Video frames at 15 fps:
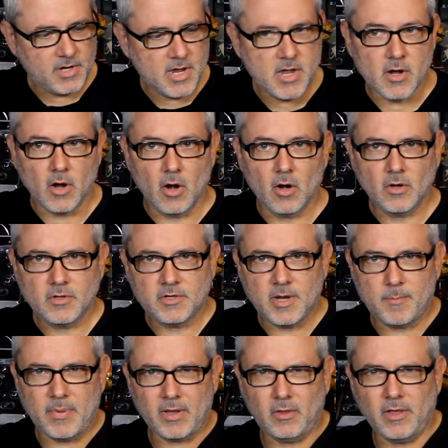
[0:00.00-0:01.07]
here,
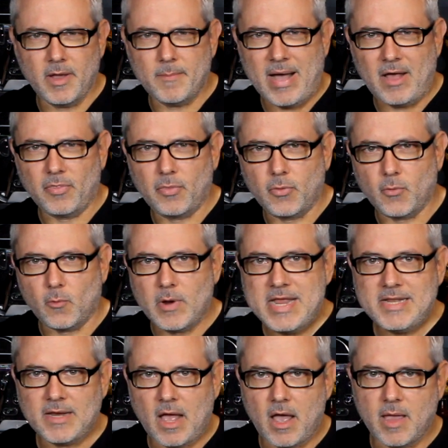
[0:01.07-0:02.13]
typically about
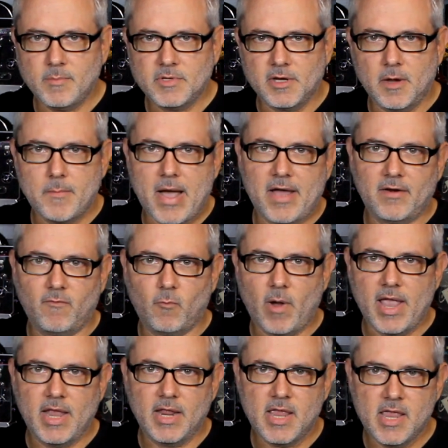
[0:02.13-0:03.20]
three times the amount of
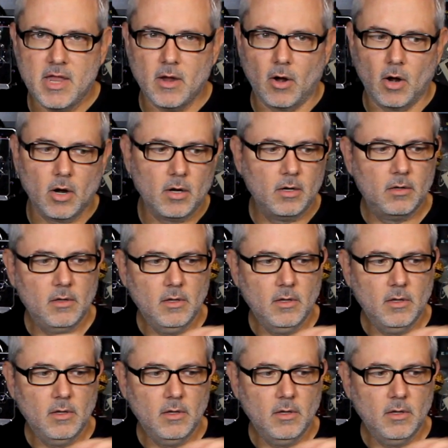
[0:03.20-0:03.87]
weight here